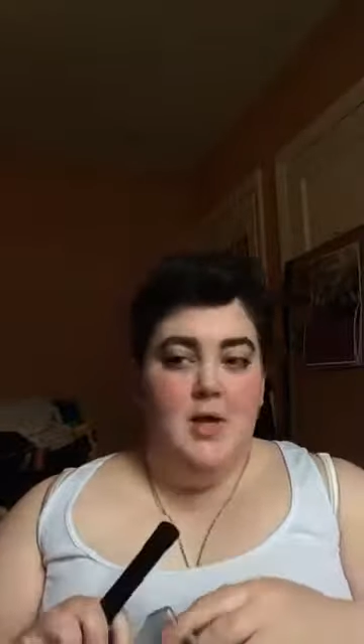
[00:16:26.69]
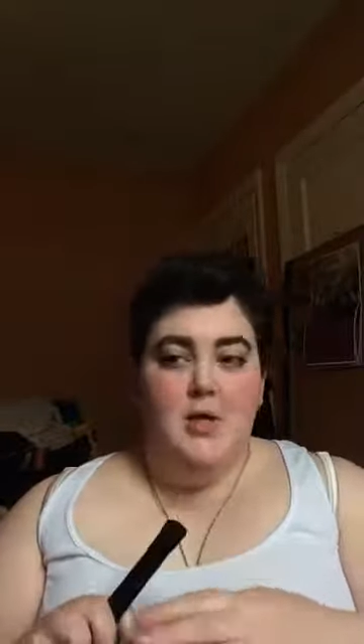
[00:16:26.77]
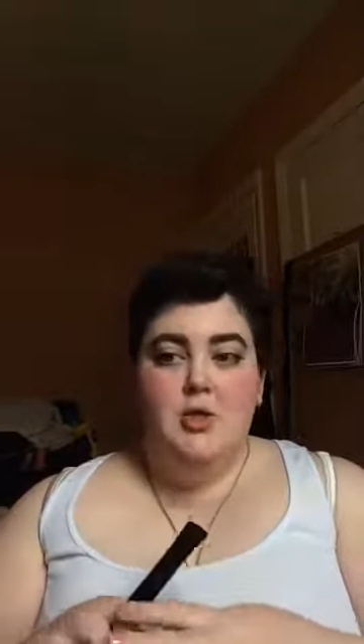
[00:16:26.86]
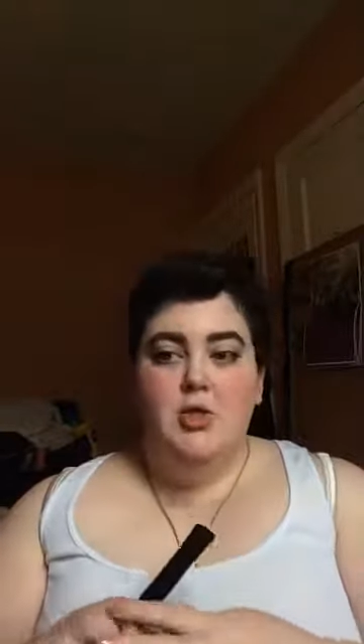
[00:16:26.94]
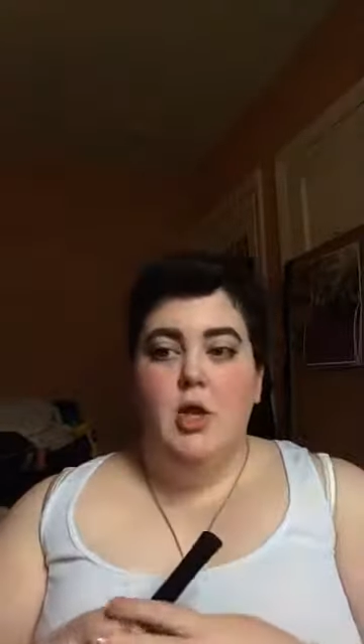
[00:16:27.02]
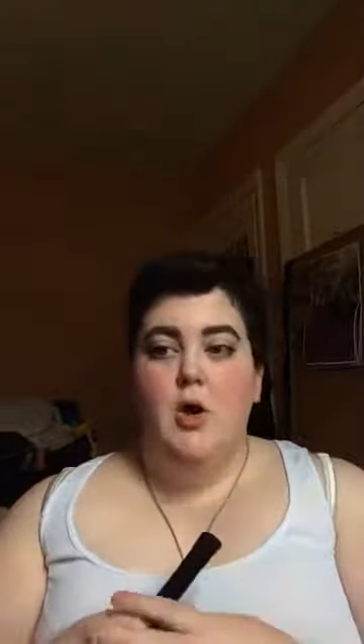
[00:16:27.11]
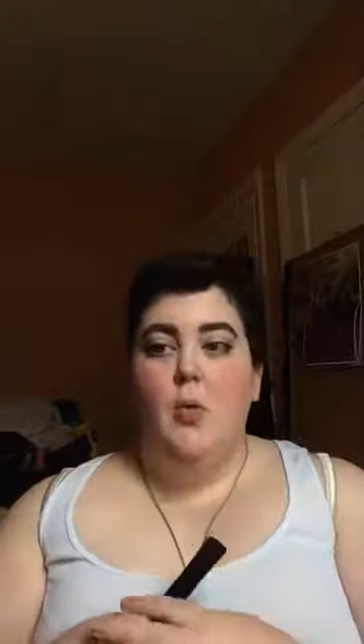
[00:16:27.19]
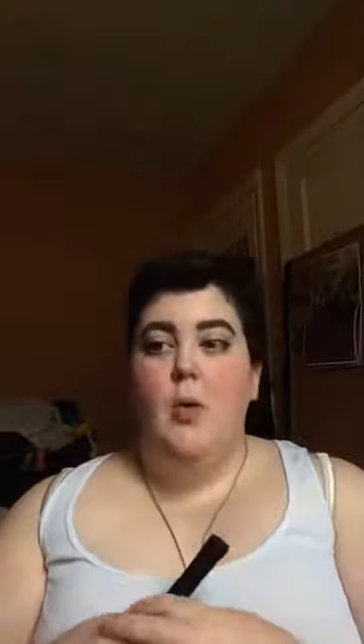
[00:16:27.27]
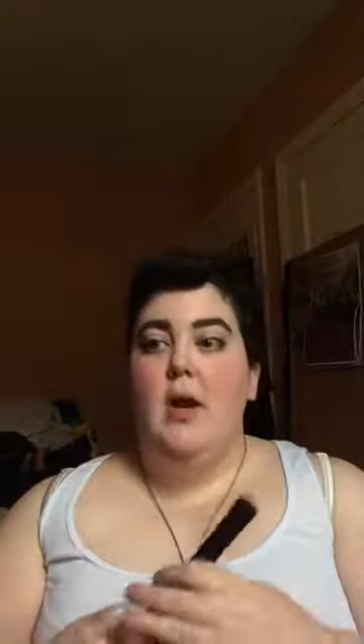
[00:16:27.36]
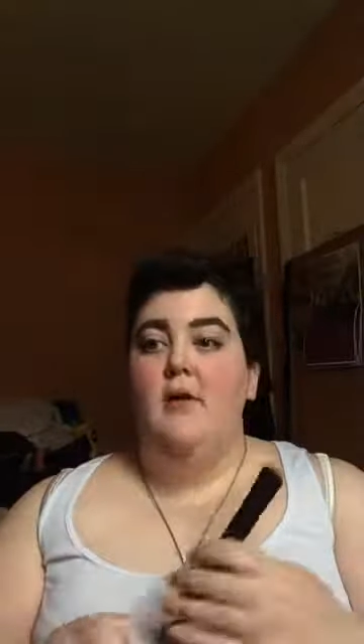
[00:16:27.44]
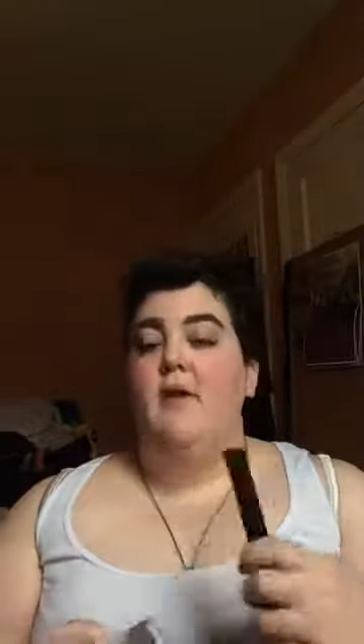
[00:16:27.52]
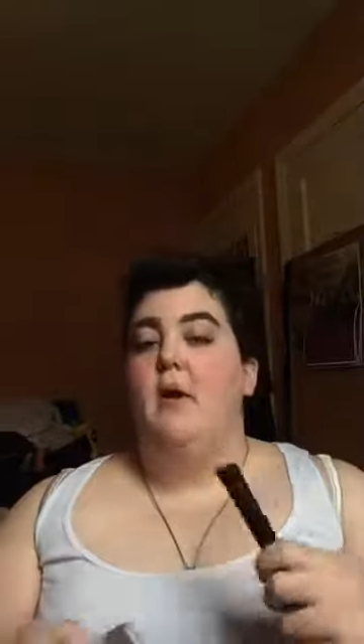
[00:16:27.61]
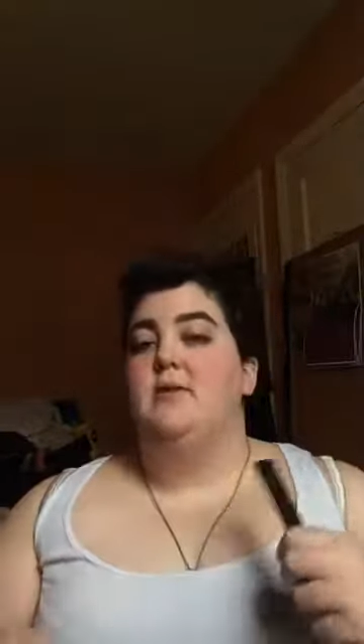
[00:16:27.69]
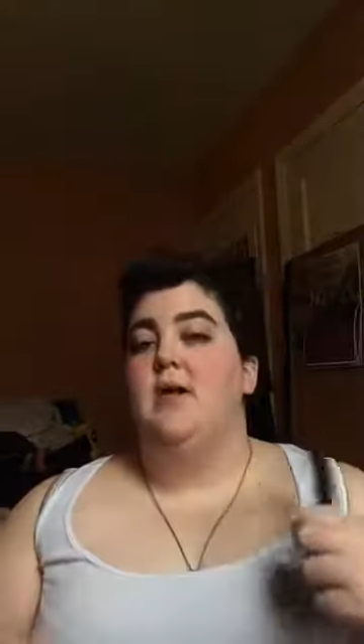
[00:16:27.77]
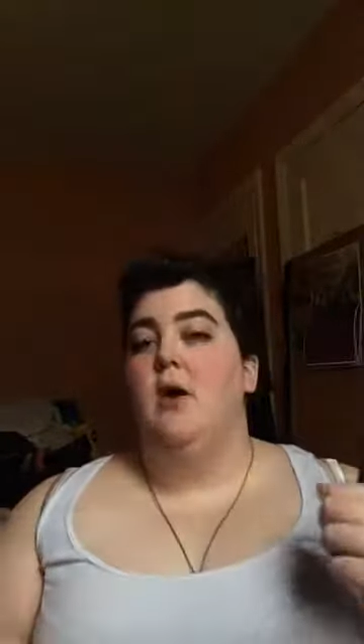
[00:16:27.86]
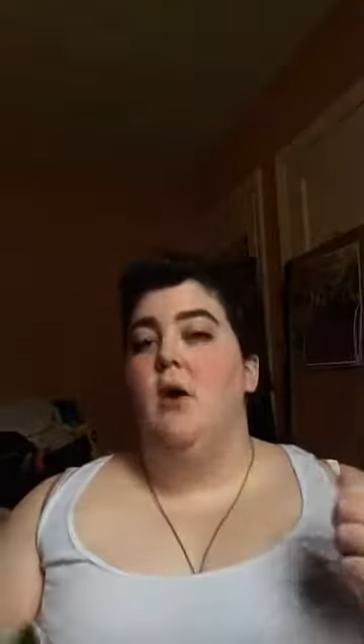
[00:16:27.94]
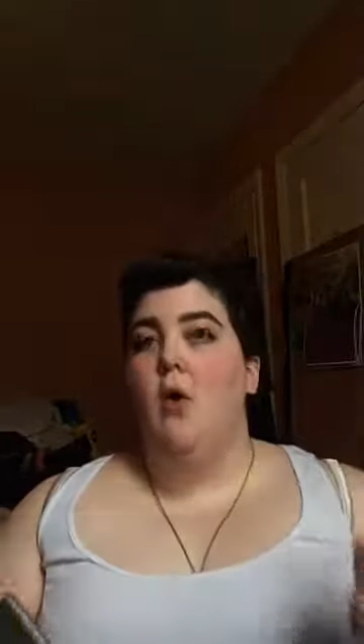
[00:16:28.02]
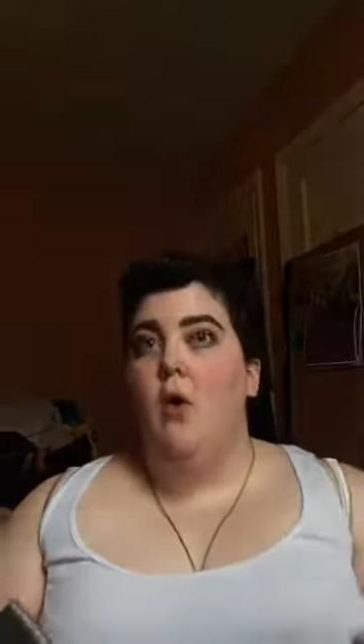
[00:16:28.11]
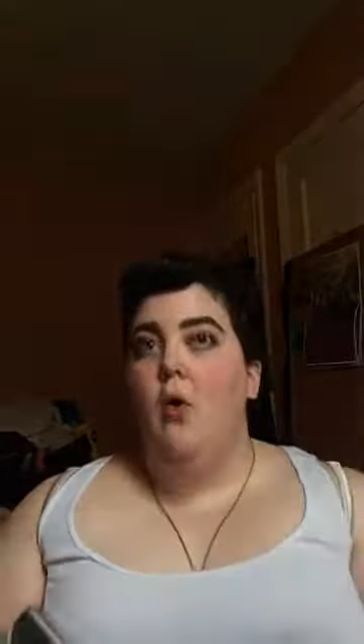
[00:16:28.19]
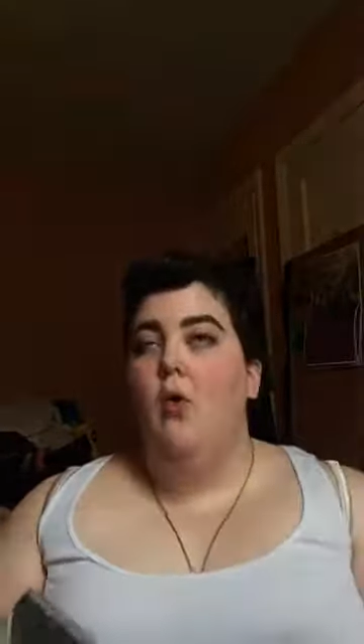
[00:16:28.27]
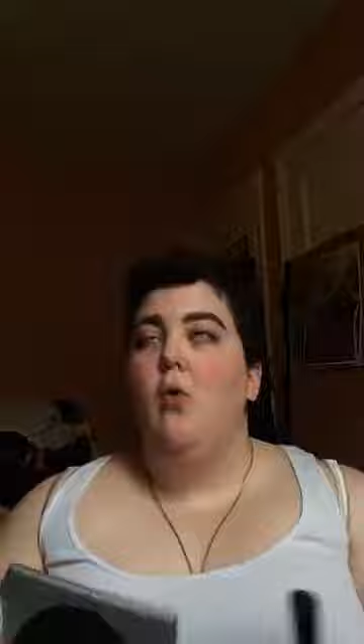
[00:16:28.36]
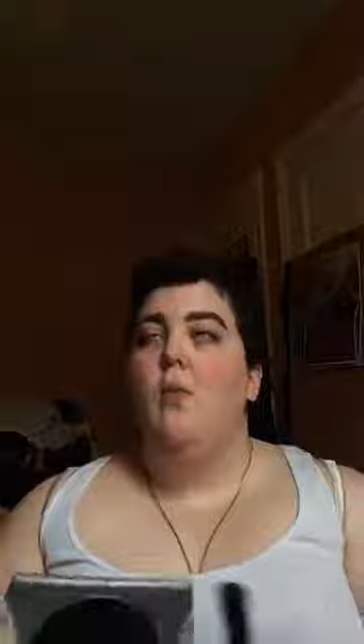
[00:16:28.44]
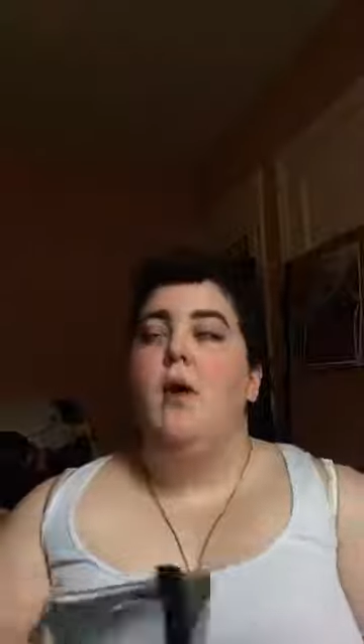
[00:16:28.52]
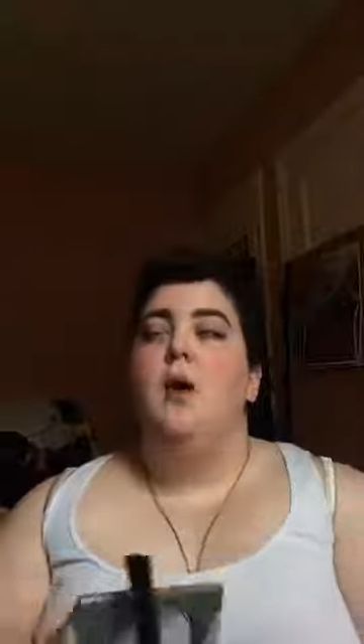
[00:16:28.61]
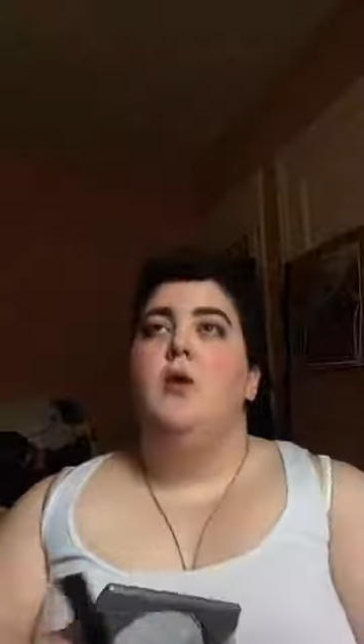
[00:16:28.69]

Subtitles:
So if I was at home,